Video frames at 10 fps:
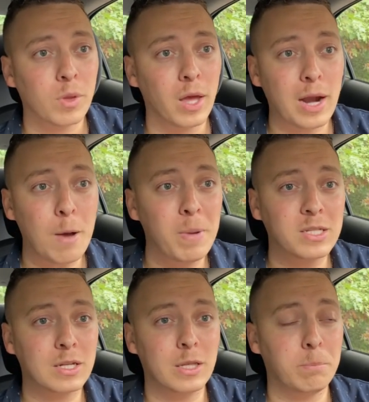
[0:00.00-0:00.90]
and I'll
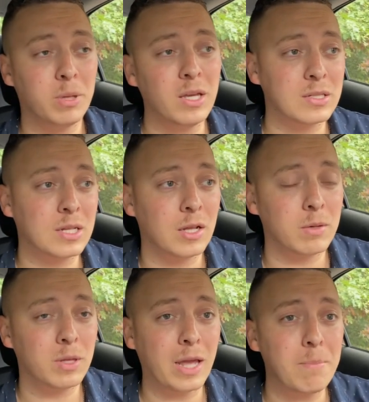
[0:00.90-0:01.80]
basically be a
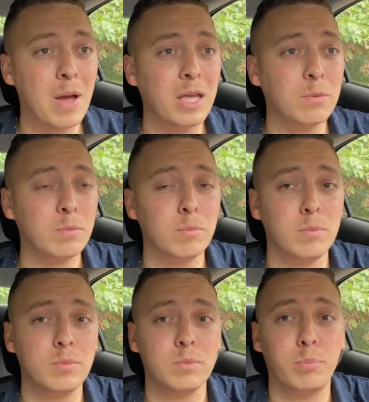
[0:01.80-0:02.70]
celebrity. They might
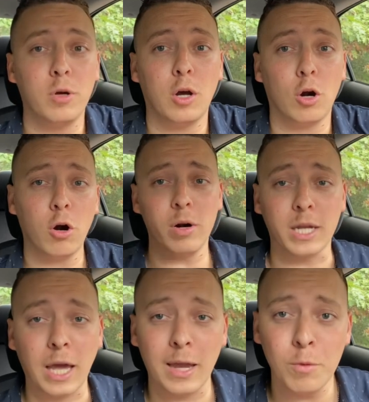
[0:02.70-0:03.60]
put a
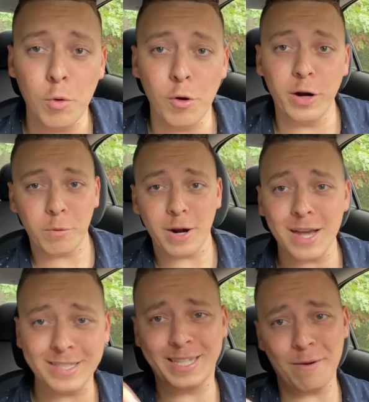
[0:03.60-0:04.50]
hurricane warning when
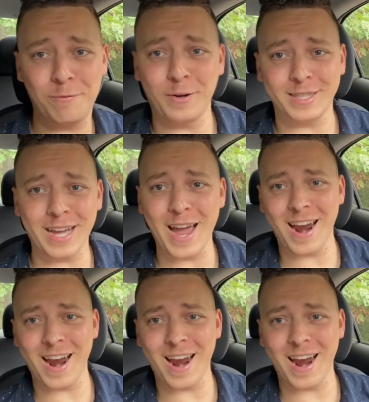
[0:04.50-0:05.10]
I step foot there.